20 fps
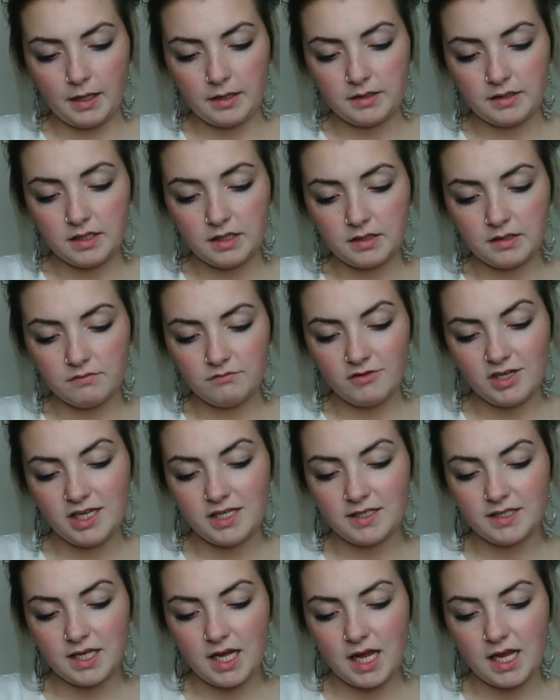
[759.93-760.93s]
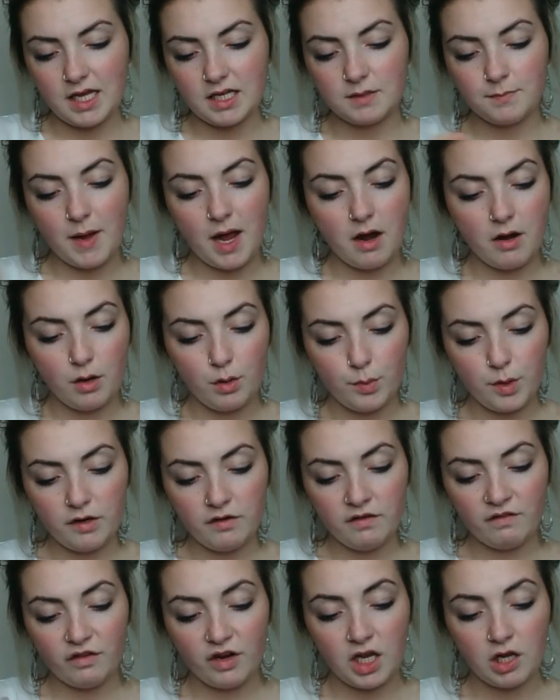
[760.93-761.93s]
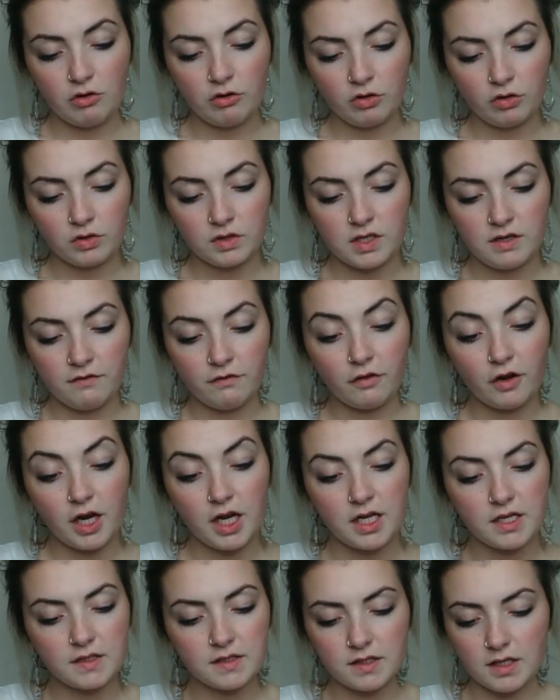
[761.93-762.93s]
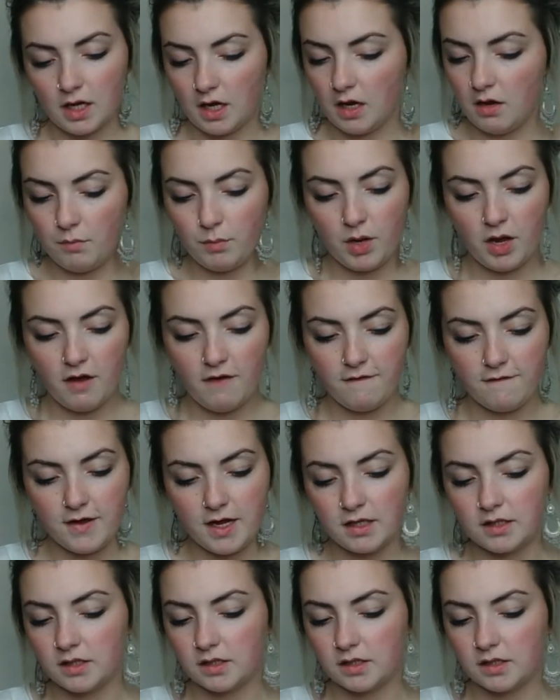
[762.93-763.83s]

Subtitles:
doesn't really say. It's paraben free, cruelty free, so perfect.